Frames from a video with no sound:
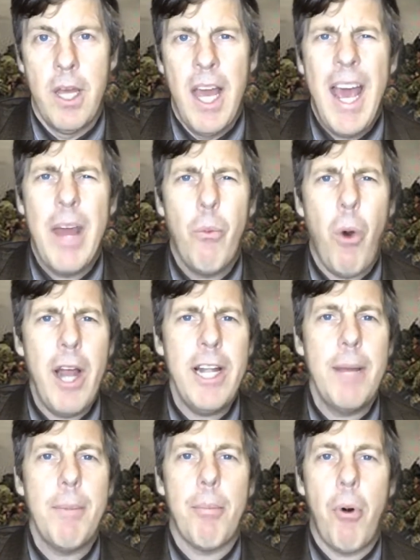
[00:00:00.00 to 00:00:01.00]
And why
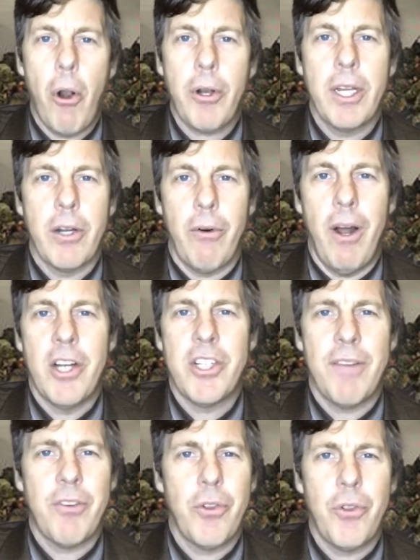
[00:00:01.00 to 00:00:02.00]
name a parking garage
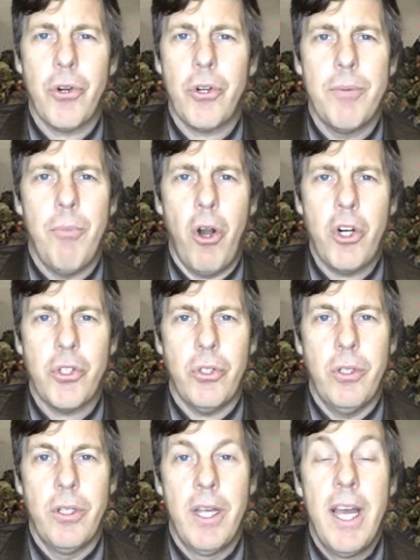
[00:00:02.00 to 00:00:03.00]
after Thurgood
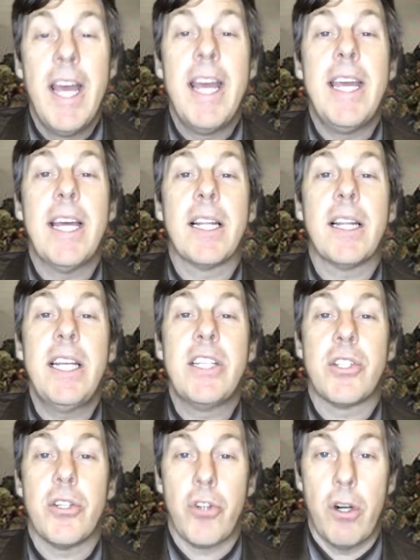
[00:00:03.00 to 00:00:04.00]
Marshall? He at
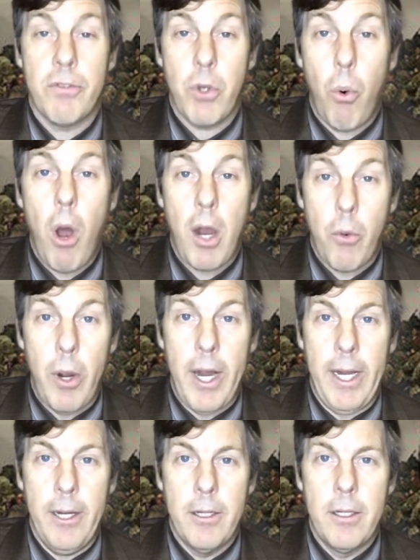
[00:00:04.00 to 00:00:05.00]
least deserves a
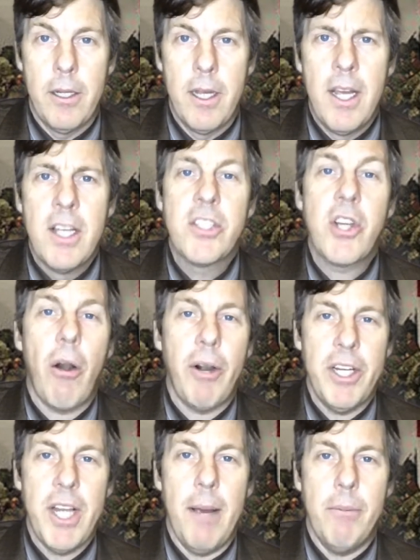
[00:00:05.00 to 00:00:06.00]
walkway.
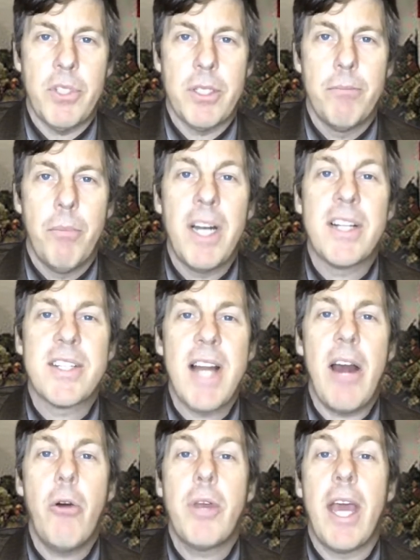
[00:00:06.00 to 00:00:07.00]
Sorry, Dems, but it's
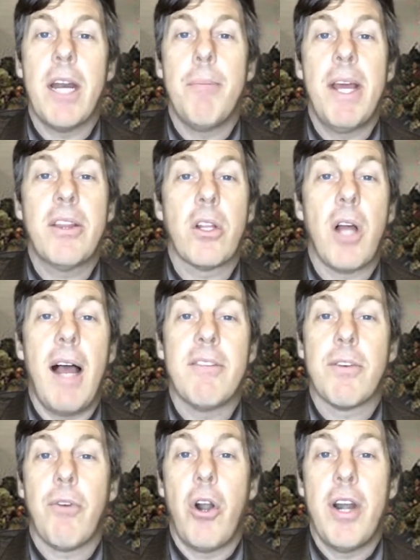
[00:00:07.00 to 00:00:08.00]
not okay to make the
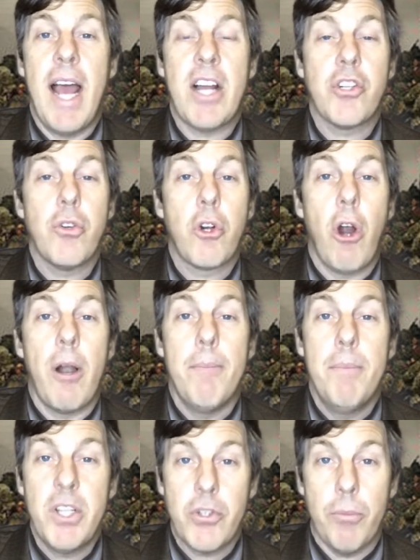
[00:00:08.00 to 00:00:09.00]
lives of our National Guard
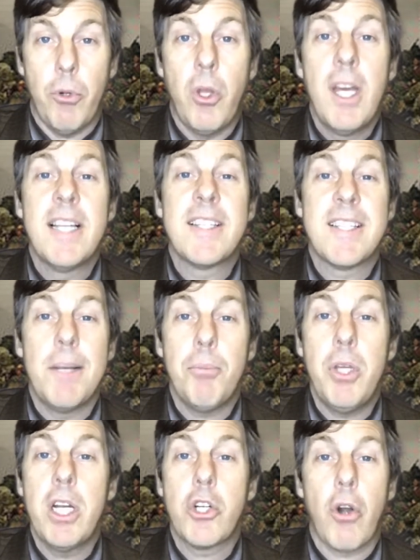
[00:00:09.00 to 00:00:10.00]
miserable
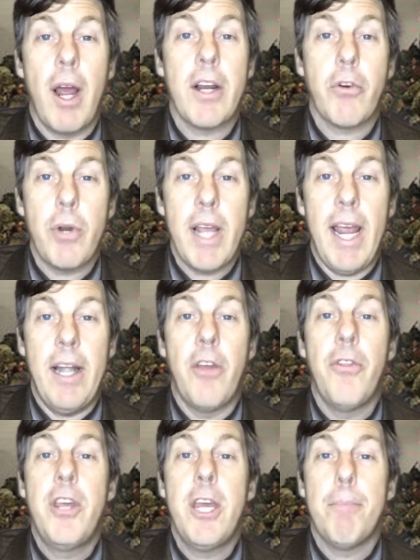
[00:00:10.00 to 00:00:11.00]
simply to try and create
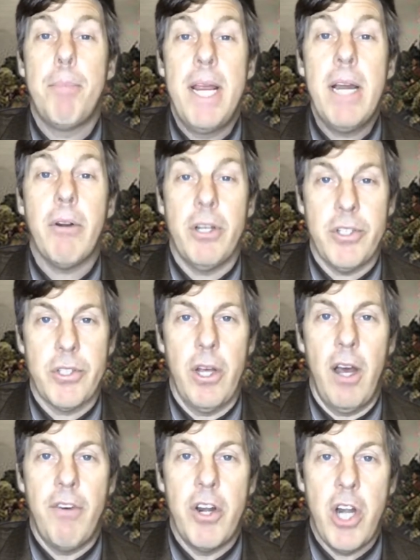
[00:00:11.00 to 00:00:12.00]
the appearance
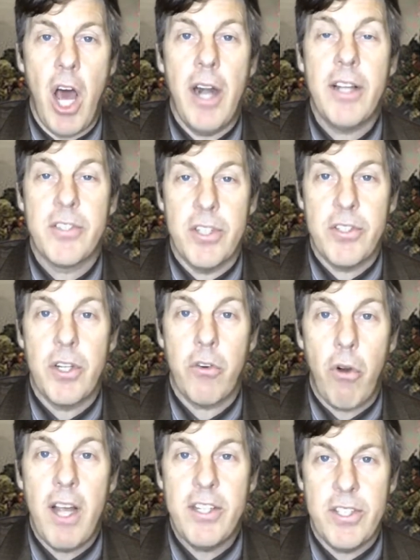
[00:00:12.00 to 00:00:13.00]
of a non-existent
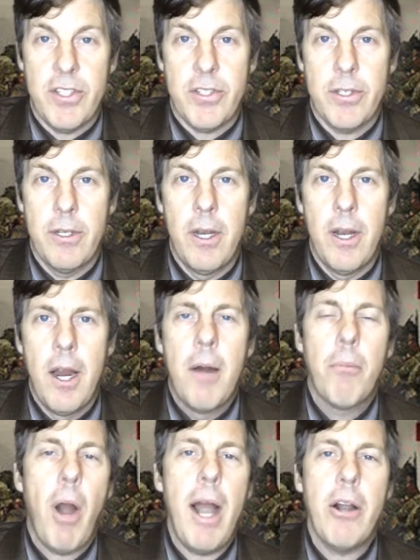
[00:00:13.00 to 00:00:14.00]
crisis.
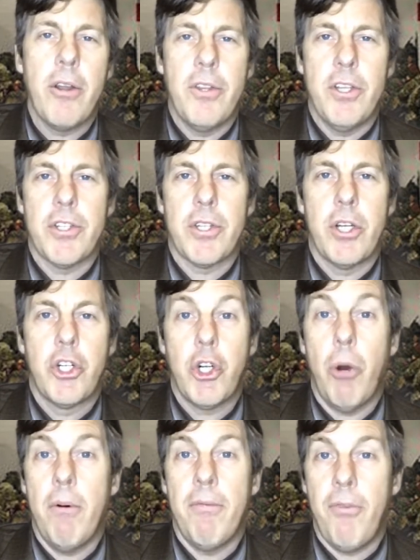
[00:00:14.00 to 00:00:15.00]
Prior to this
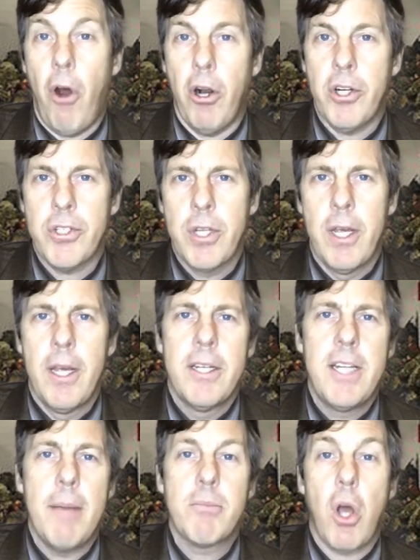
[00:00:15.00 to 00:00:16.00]
show of farce,
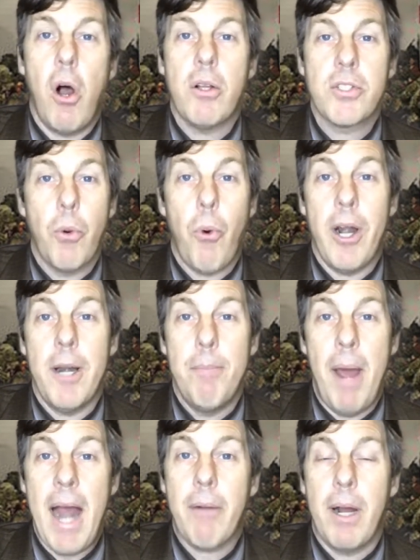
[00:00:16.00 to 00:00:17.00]
Dems also wanted
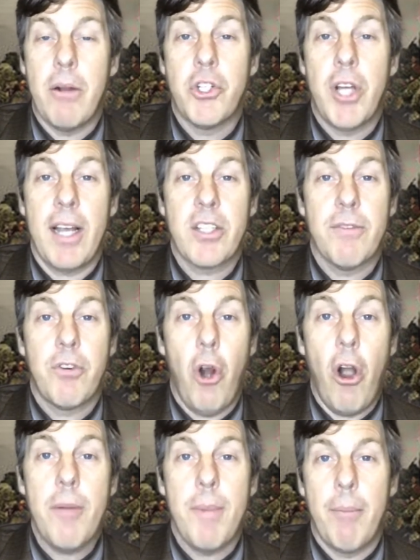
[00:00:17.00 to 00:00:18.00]
background checks of
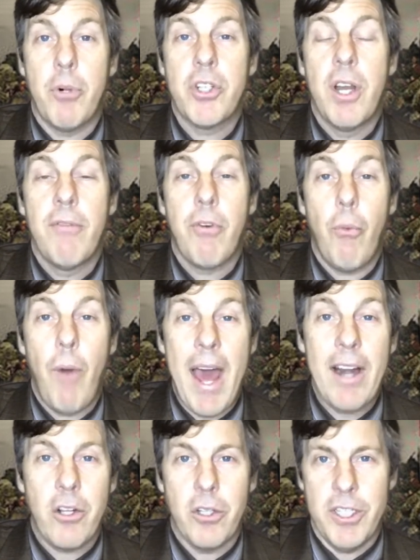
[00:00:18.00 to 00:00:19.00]
Guard members for
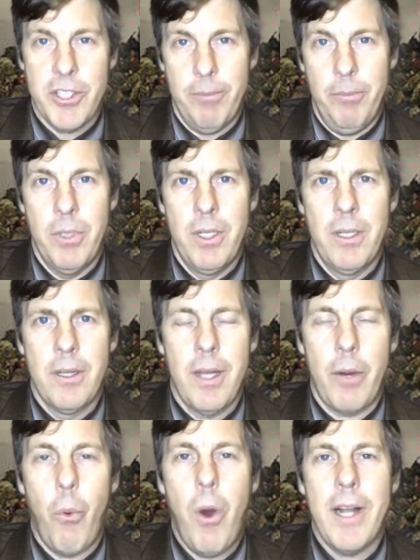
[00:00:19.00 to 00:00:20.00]
radicalism.
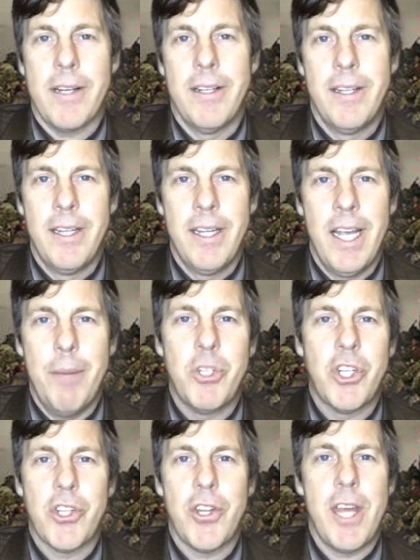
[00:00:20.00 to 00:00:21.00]
Like what?
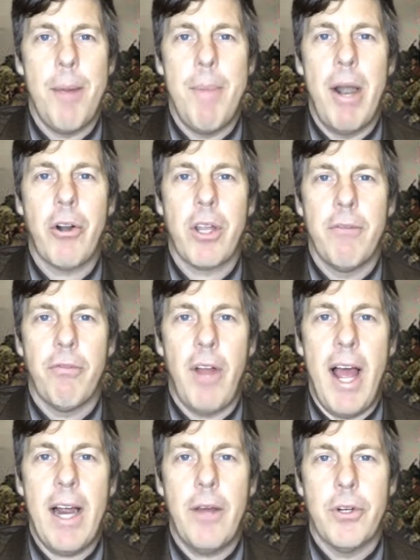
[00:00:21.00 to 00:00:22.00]
Images of the American
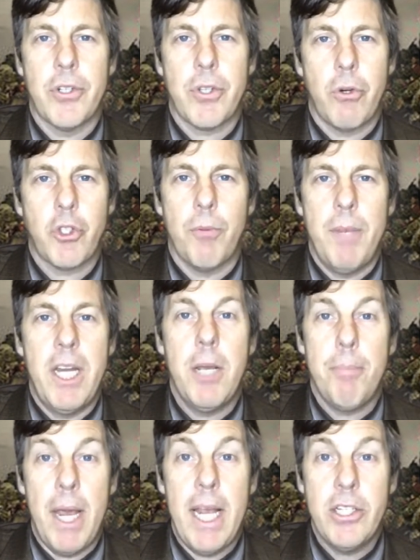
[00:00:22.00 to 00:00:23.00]
flag on their social media
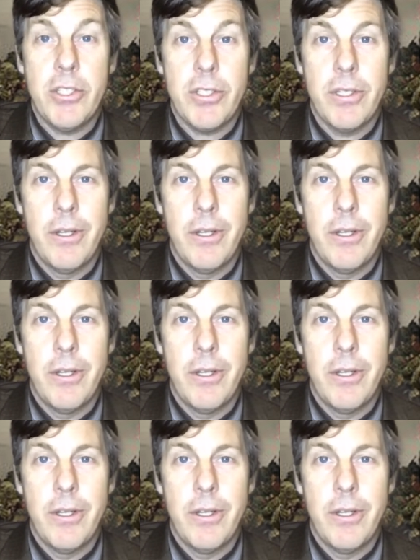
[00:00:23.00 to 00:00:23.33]
pages?